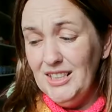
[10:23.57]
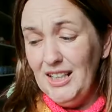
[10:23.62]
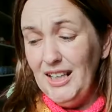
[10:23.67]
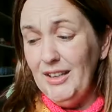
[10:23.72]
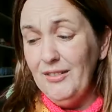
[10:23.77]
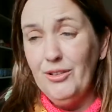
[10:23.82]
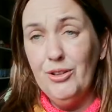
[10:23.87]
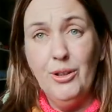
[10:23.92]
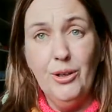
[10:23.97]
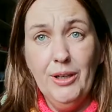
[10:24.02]

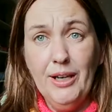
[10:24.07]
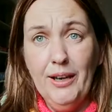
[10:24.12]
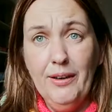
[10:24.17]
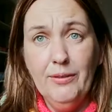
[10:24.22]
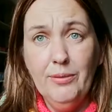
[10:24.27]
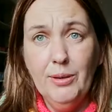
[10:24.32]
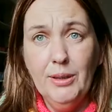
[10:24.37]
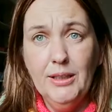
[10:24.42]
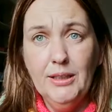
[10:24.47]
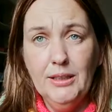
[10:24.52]
If you don't
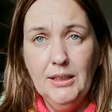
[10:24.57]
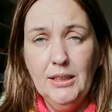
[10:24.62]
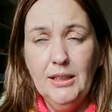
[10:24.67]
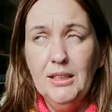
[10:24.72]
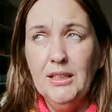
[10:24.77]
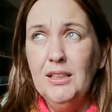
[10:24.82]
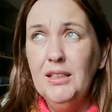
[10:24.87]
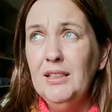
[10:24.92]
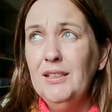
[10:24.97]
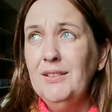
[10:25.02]
have one,
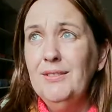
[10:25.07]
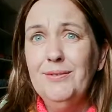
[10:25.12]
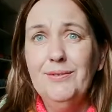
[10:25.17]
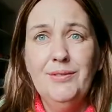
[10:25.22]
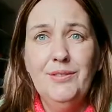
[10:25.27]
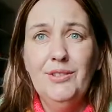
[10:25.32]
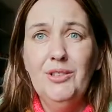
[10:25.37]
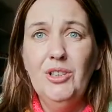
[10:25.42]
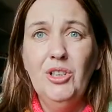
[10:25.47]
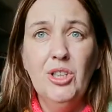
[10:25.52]

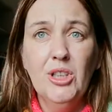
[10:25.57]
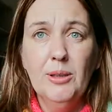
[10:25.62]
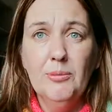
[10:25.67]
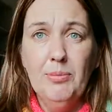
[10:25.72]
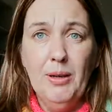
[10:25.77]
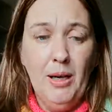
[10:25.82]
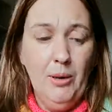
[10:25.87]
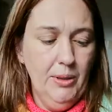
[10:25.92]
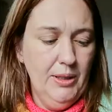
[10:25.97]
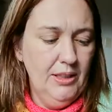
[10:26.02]
you can
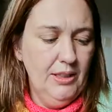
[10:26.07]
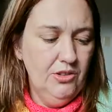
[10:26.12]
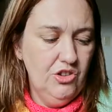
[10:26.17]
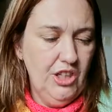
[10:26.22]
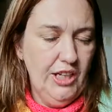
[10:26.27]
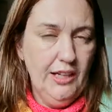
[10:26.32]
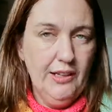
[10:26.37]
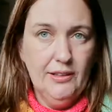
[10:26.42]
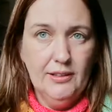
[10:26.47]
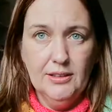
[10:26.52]
buy one in
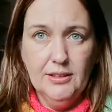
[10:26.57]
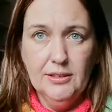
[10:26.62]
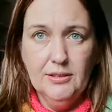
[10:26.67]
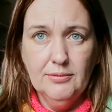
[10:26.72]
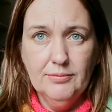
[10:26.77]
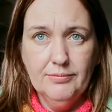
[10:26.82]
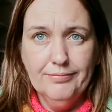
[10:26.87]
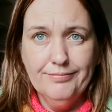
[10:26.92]
Checkers.